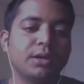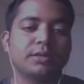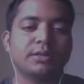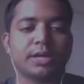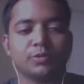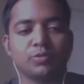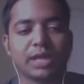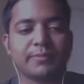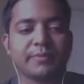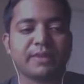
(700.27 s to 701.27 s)
there are two
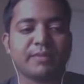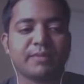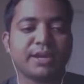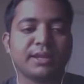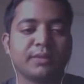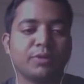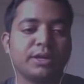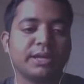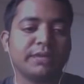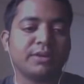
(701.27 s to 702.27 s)
type of democratic
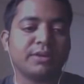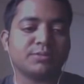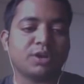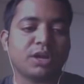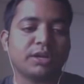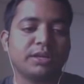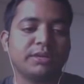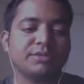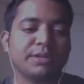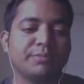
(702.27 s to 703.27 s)
polity. One is
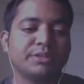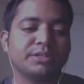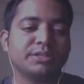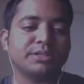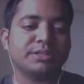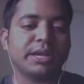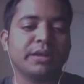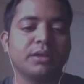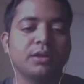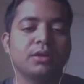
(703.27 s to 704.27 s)
monarchy, which happens in
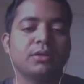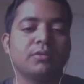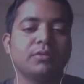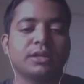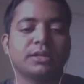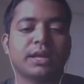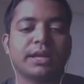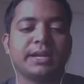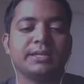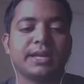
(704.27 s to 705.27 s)
UK, where the
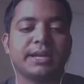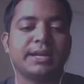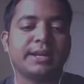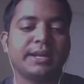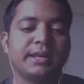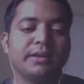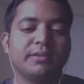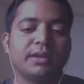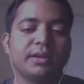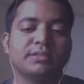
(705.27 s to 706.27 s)
head is hereditary
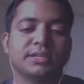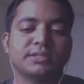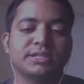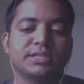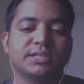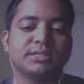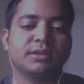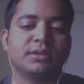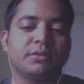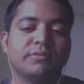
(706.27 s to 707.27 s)
and succession is
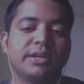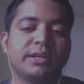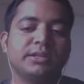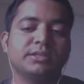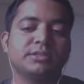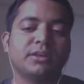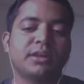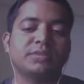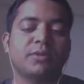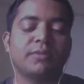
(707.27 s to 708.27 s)
the way it is
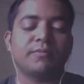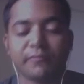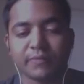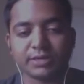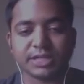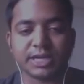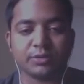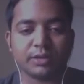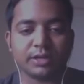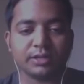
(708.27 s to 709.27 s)
transformed from one
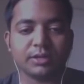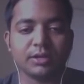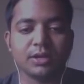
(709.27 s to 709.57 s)
child to another.